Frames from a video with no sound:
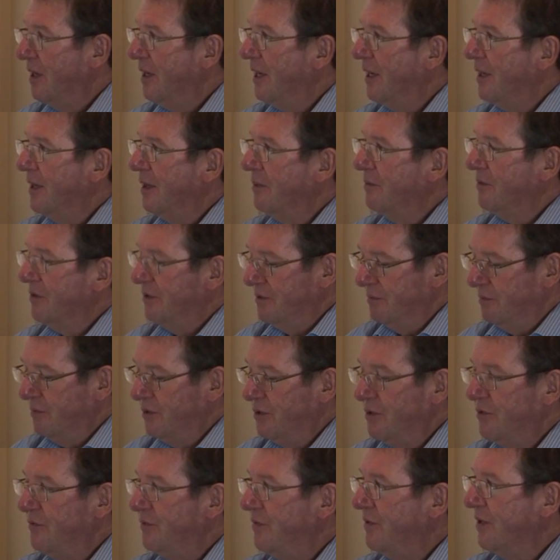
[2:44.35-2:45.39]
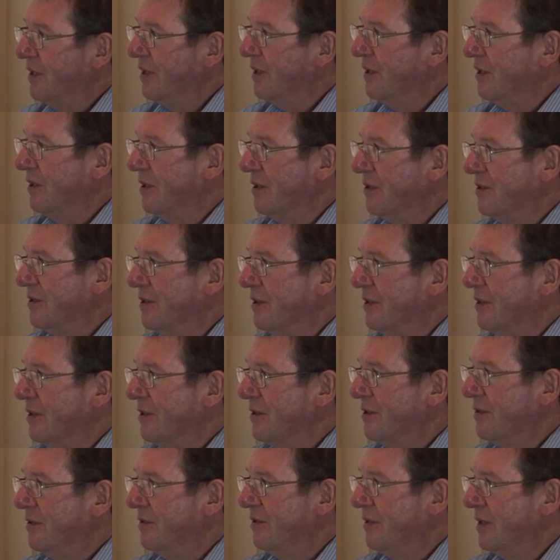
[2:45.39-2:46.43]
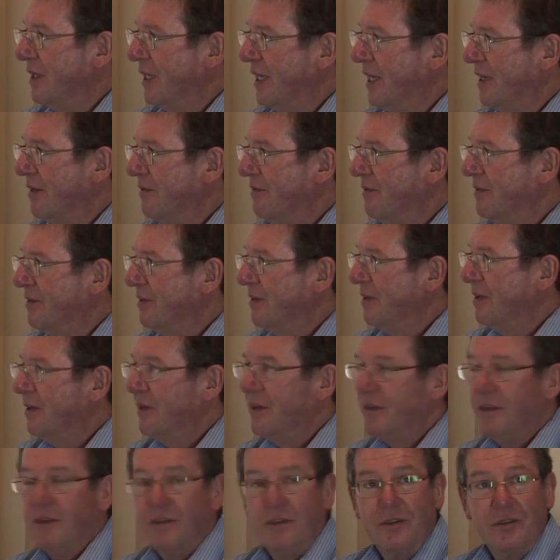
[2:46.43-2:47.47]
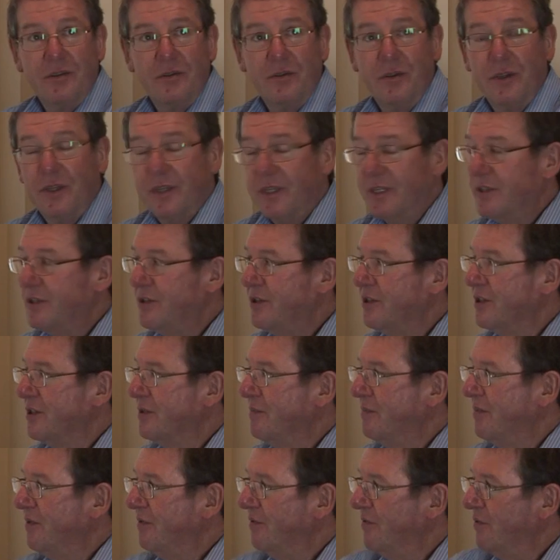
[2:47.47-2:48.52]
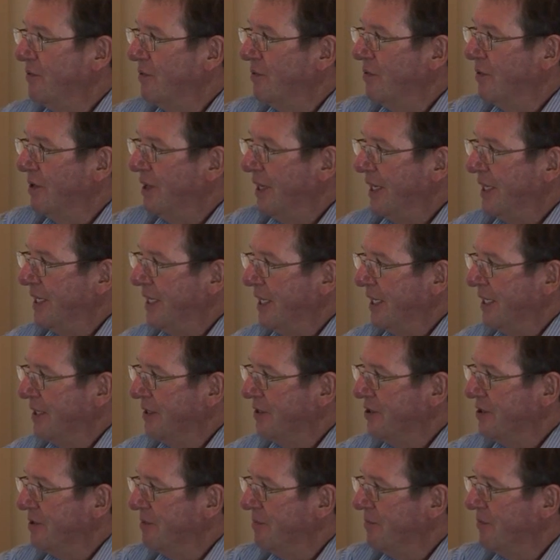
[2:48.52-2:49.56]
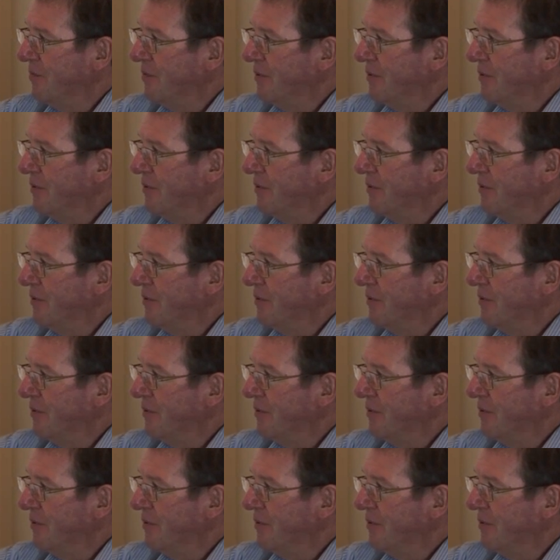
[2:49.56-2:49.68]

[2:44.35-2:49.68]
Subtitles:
and I'm going to move the cursor to the left so that it's just before any ignition